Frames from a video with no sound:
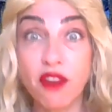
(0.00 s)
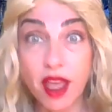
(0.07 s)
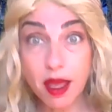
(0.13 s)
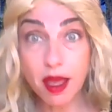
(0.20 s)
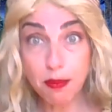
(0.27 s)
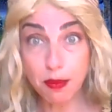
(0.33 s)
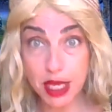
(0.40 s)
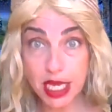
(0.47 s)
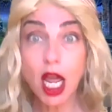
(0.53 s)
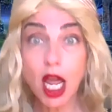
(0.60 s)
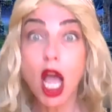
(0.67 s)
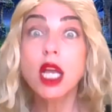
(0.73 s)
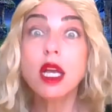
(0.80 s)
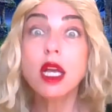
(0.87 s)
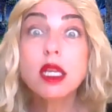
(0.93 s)
a town.
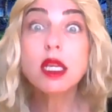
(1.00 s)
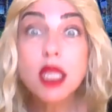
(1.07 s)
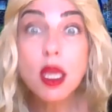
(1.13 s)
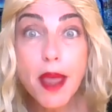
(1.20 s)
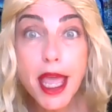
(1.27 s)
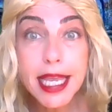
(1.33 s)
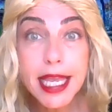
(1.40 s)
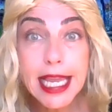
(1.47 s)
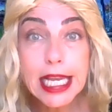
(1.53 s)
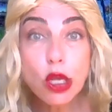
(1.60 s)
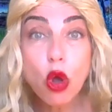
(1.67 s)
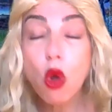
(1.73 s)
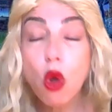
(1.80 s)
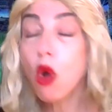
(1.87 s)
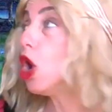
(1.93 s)
There's a few
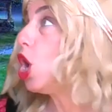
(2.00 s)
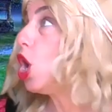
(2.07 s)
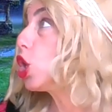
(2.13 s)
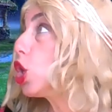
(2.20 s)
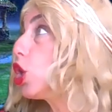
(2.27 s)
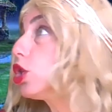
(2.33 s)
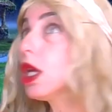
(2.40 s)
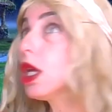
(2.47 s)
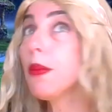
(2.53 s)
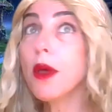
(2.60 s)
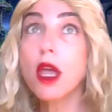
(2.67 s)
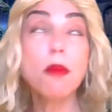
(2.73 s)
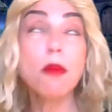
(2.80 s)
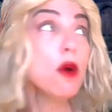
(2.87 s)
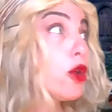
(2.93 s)
houses in the town, but
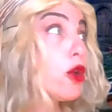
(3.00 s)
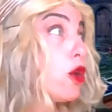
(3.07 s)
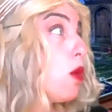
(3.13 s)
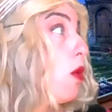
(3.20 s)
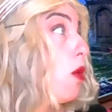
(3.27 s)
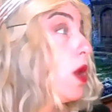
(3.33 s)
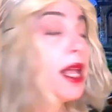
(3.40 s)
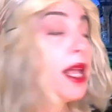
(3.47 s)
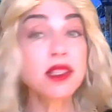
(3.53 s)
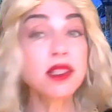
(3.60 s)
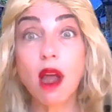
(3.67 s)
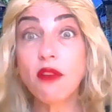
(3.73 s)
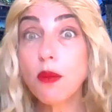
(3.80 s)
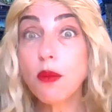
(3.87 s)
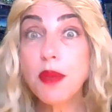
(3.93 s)
she's afraid
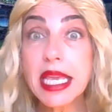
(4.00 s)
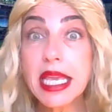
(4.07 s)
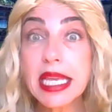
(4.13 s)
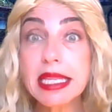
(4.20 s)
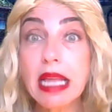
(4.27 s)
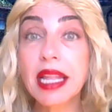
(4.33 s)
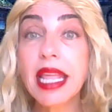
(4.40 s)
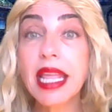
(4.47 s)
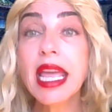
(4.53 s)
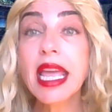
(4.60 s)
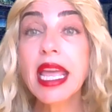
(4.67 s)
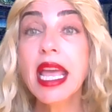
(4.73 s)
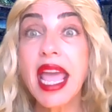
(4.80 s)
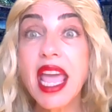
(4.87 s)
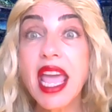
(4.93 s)
to go
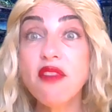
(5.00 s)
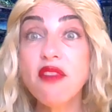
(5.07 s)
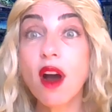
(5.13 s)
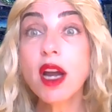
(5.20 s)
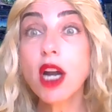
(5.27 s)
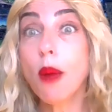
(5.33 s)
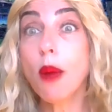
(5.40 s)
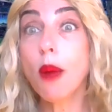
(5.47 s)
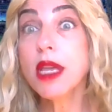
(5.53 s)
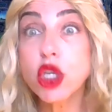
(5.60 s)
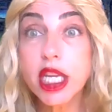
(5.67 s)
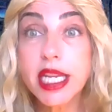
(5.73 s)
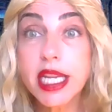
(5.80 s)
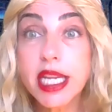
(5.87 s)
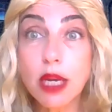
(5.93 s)
inside.
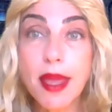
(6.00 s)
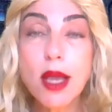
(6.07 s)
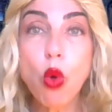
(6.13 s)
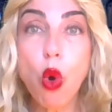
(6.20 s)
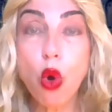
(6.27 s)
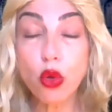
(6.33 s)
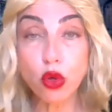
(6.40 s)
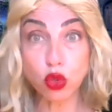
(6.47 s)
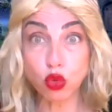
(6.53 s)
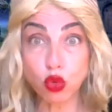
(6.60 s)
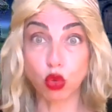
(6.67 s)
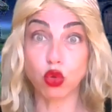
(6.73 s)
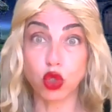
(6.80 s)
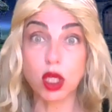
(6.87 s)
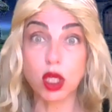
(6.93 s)
Because after all,
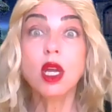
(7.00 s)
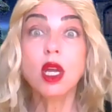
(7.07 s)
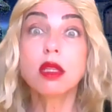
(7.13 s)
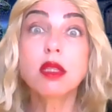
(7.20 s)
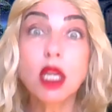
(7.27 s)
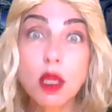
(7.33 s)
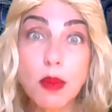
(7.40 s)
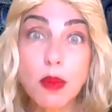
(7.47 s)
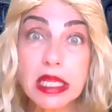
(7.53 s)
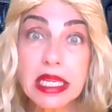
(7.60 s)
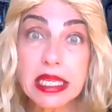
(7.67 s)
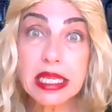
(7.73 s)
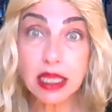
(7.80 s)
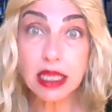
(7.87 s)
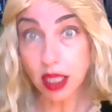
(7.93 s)
would you enter the
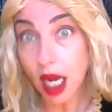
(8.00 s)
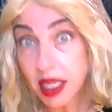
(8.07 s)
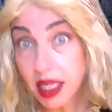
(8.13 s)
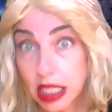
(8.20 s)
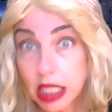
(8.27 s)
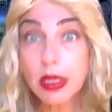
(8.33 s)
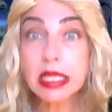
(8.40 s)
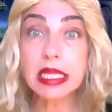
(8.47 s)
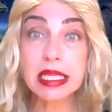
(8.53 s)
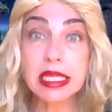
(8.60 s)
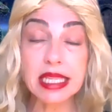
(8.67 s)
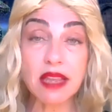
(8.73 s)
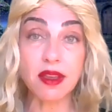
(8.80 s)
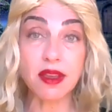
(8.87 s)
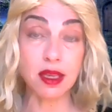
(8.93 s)
house of people you don't
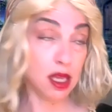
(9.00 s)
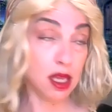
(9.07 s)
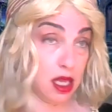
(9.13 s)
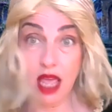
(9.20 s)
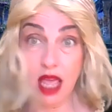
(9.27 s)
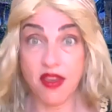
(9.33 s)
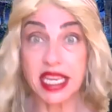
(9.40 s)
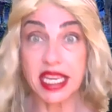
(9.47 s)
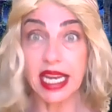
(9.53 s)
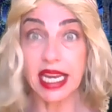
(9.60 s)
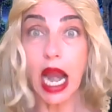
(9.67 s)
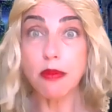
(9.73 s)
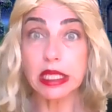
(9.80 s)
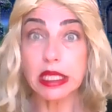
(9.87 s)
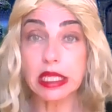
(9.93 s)
know? You didn't
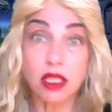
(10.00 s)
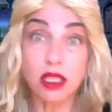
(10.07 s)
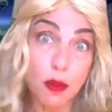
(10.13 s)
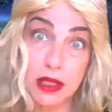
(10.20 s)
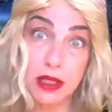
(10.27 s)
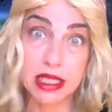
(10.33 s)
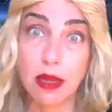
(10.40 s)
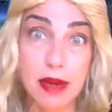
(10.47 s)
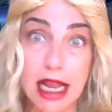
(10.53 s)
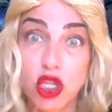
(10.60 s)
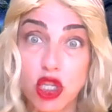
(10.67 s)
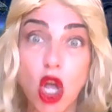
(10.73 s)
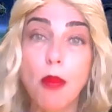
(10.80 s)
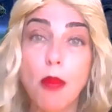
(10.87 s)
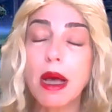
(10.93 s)
even knock on the
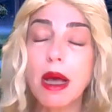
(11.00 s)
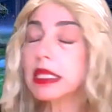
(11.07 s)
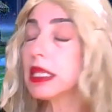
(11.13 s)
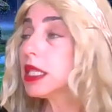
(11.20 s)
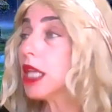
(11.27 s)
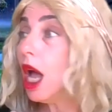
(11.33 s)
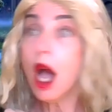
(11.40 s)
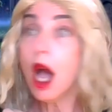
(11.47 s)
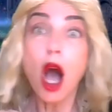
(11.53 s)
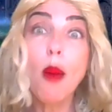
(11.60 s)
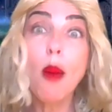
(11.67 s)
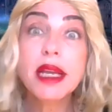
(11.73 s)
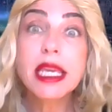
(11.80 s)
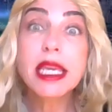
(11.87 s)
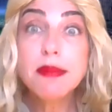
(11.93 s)
door. She
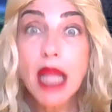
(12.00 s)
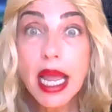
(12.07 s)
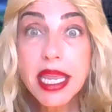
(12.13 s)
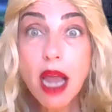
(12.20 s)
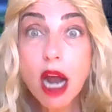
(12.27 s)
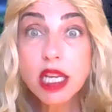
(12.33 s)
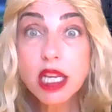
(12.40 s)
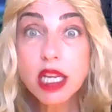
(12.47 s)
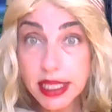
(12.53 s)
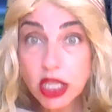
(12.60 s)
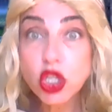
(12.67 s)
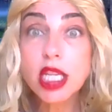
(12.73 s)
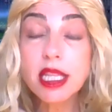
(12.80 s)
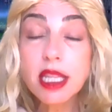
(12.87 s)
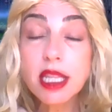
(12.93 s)
doesn't know who to
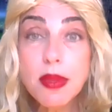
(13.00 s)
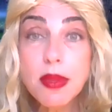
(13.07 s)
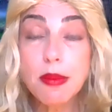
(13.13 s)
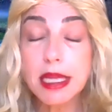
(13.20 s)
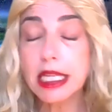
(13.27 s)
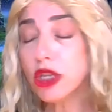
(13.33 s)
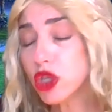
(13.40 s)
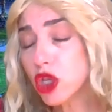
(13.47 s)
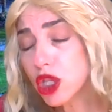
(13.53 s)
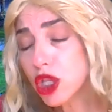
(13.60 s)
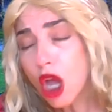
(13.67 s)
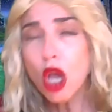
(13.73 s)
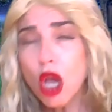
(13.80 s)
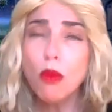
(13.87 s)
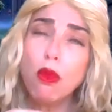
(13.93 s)
ask for help,
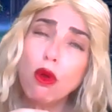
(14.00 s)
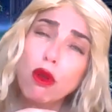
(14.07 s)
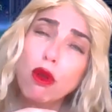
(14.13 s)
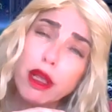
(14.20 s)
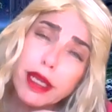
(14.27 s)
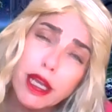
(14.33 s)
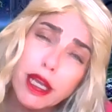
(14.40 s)
so she